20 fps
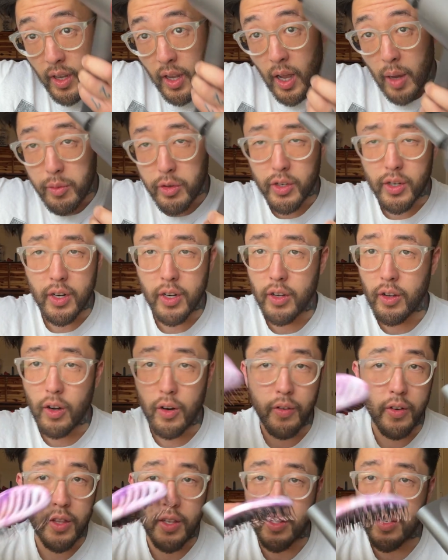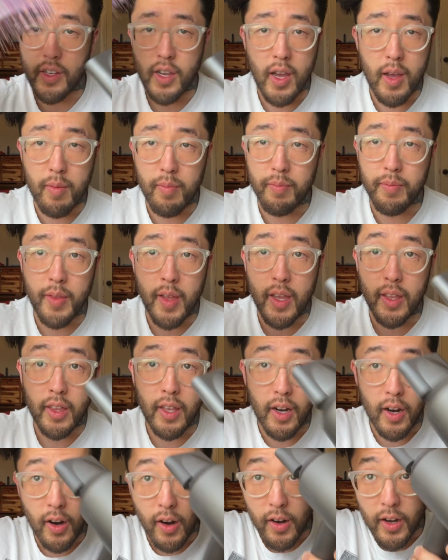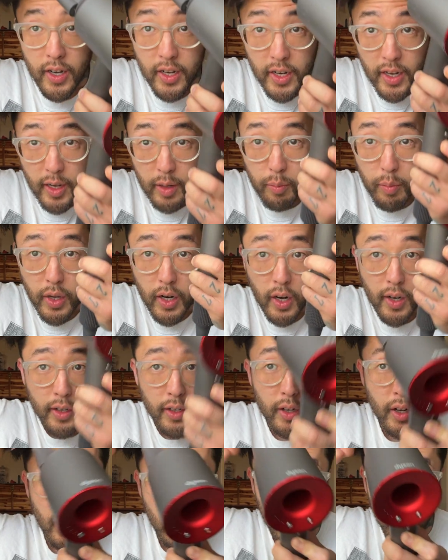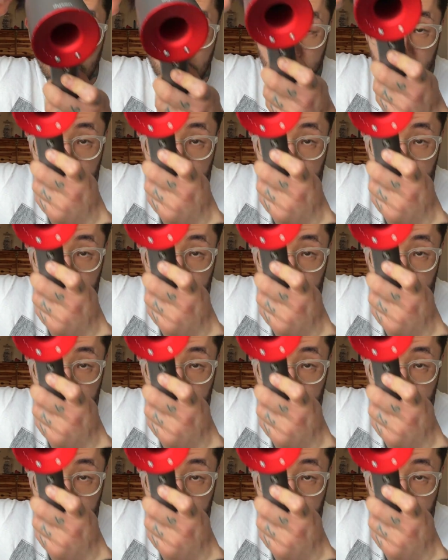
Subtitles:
It's going to go over the same thing that I already did, but on cold.